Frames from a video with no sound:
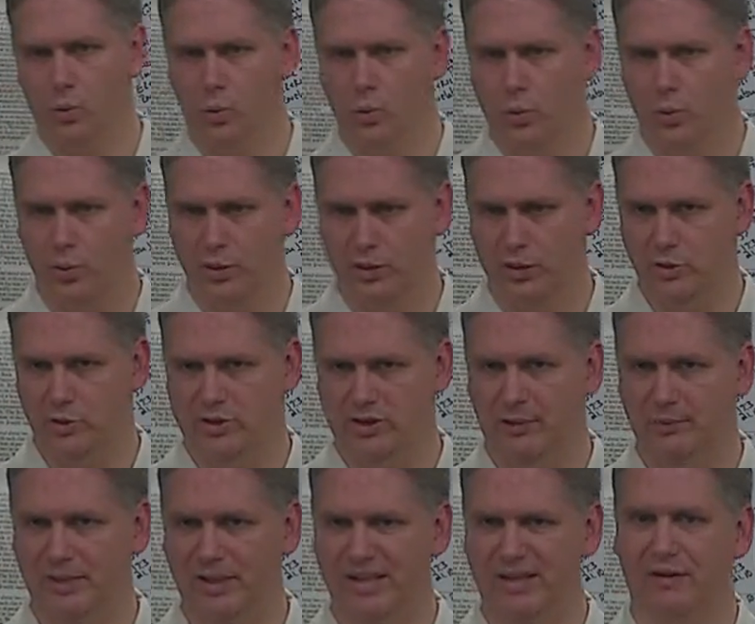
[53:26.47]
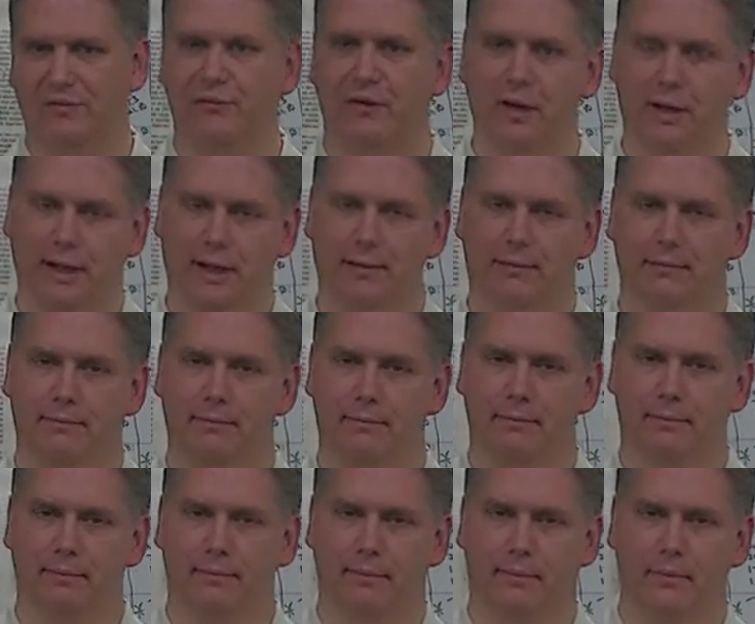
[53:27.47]
we do something differently
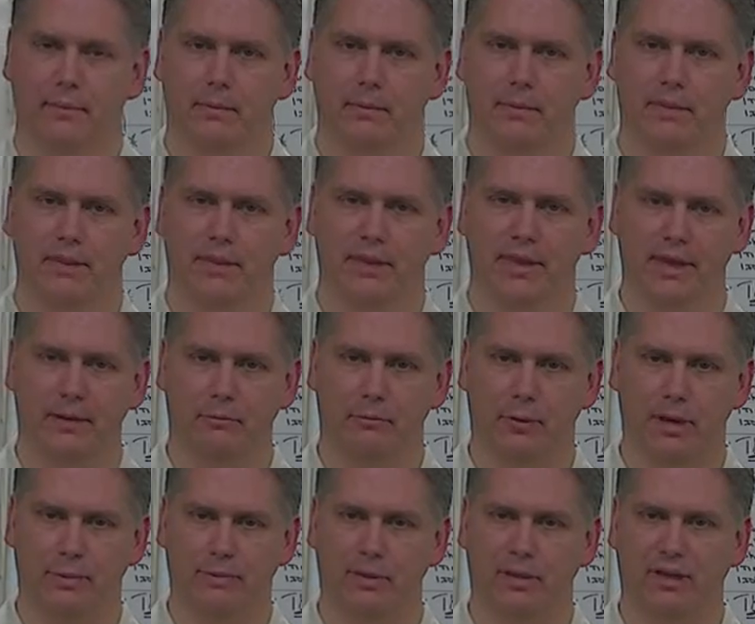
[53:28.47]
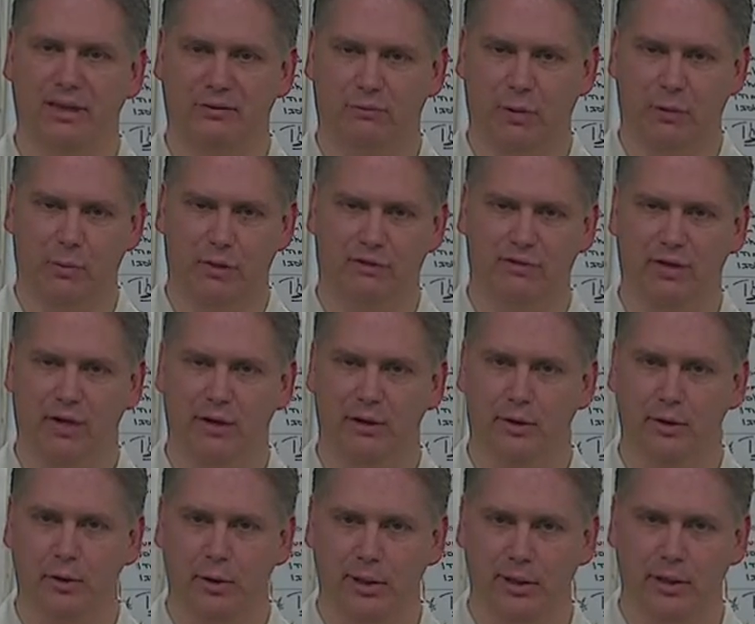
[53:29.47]
than we believe we would have done
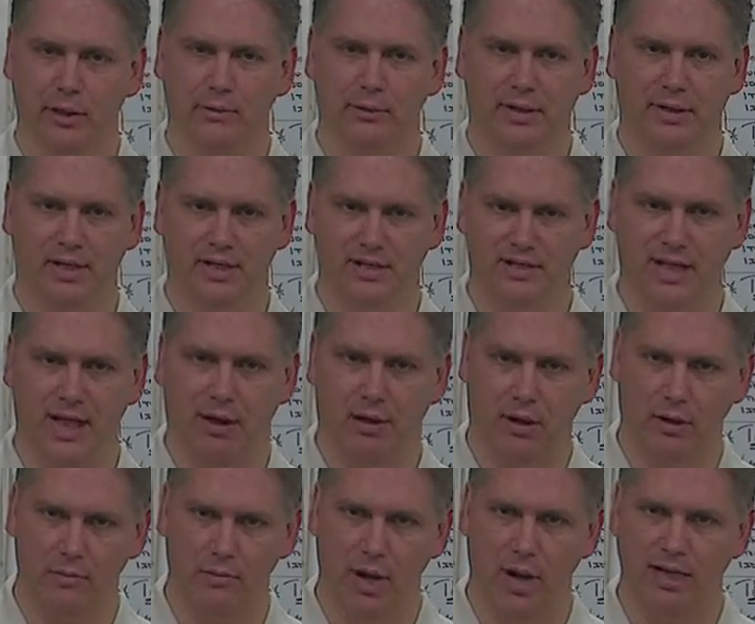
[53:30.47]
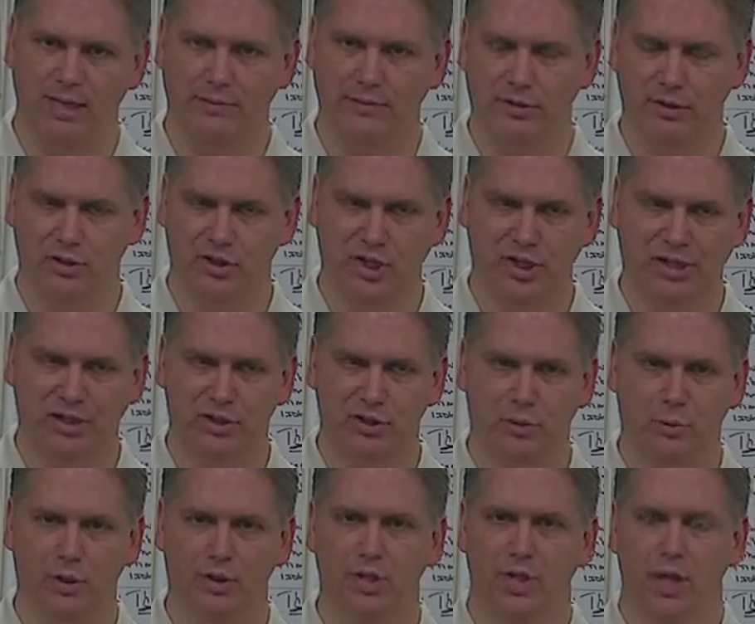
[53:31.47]
earlier because now our mind's been changed. So
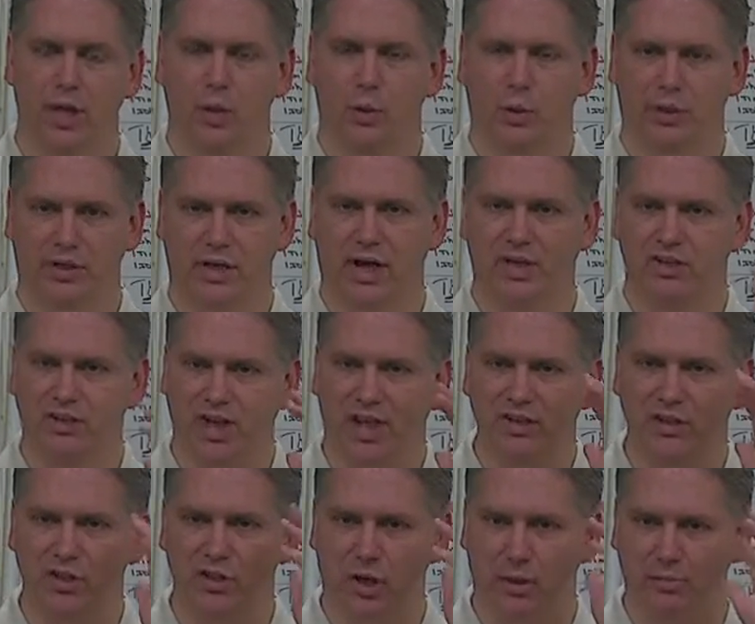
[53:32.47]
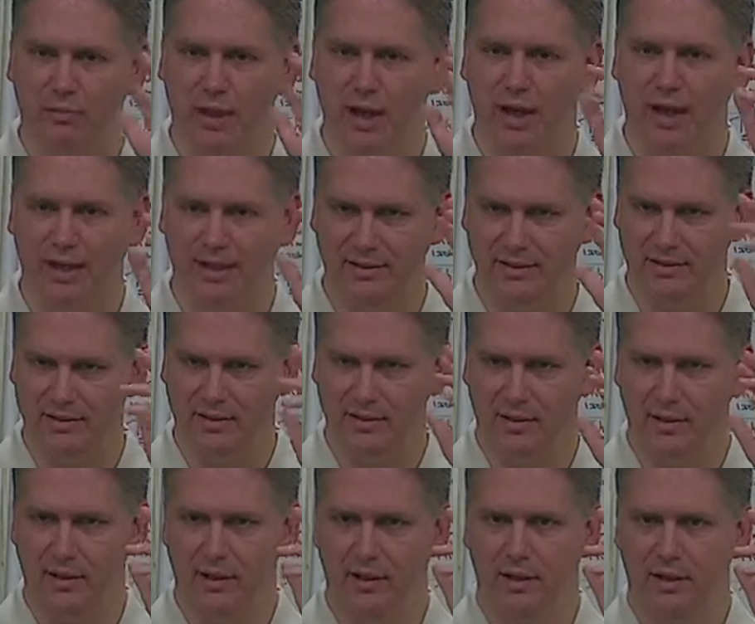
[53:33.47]
when, when God changes our minds,
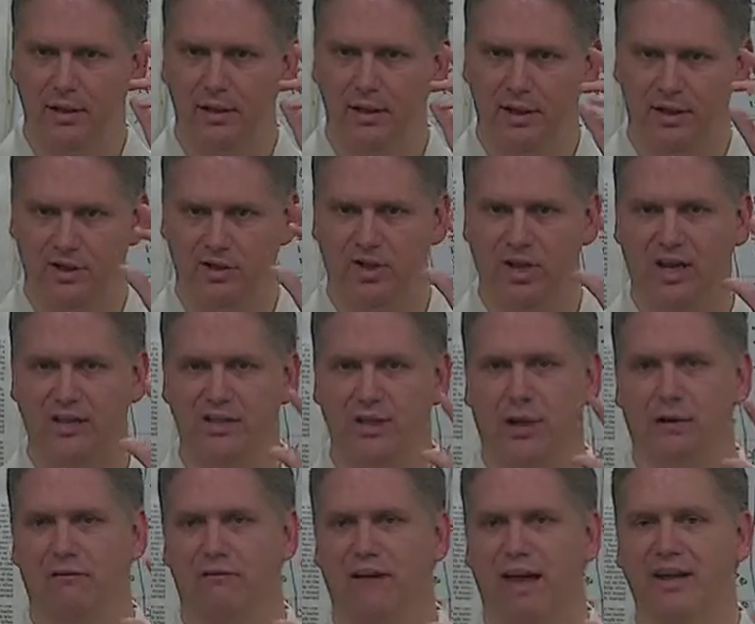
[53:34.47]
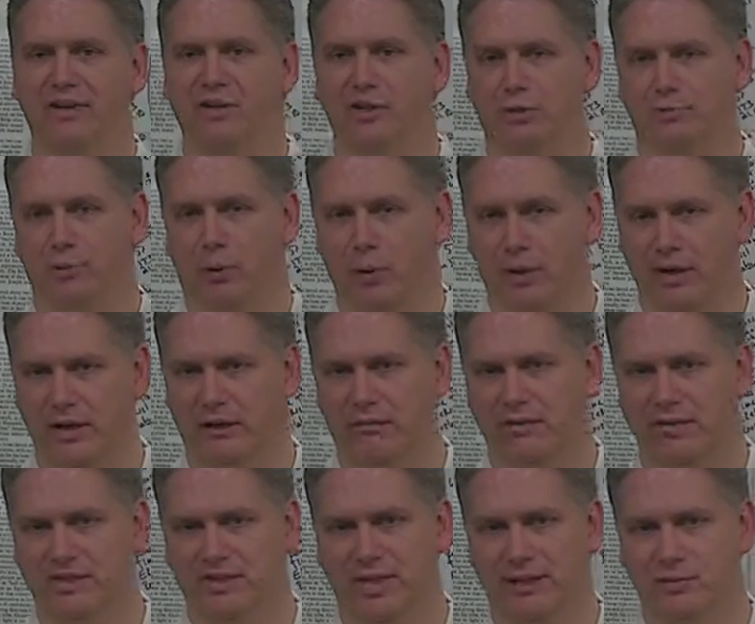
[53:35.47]
He's changing our vantage point of the
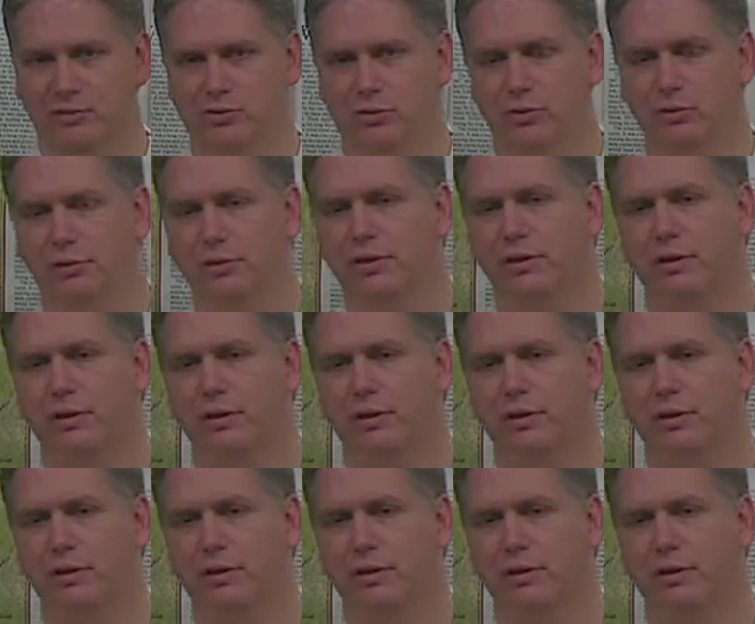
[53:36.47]
same truth.